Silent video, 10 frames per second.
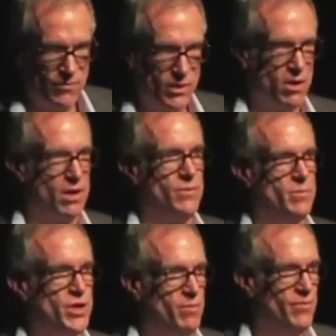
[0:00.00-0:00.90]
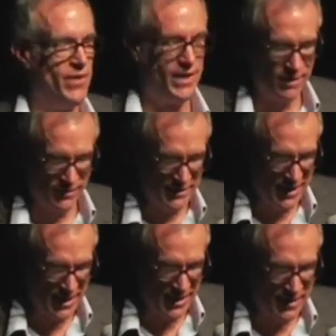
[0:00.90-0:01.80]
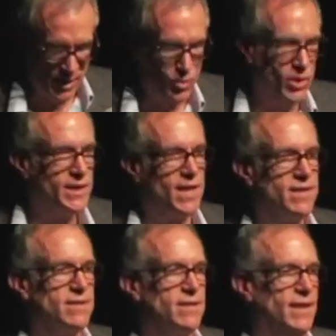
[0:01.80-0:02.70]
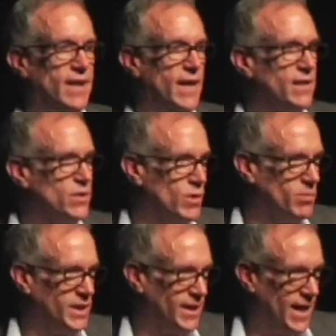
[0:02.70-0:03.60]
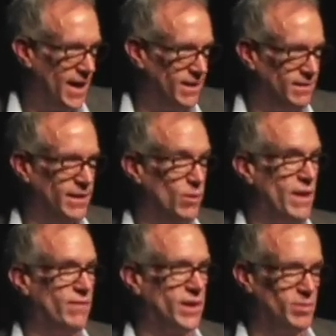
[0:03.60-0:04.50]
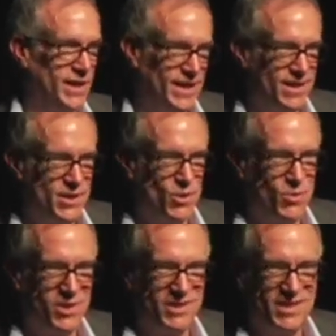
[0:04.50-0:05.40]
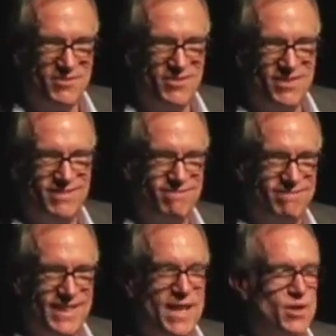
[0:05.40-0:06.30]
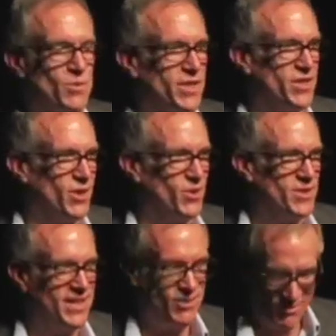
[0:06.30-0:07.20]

the fateful call from Jim Finger that pulled us inexorably and irrevocably into the world of industrial shows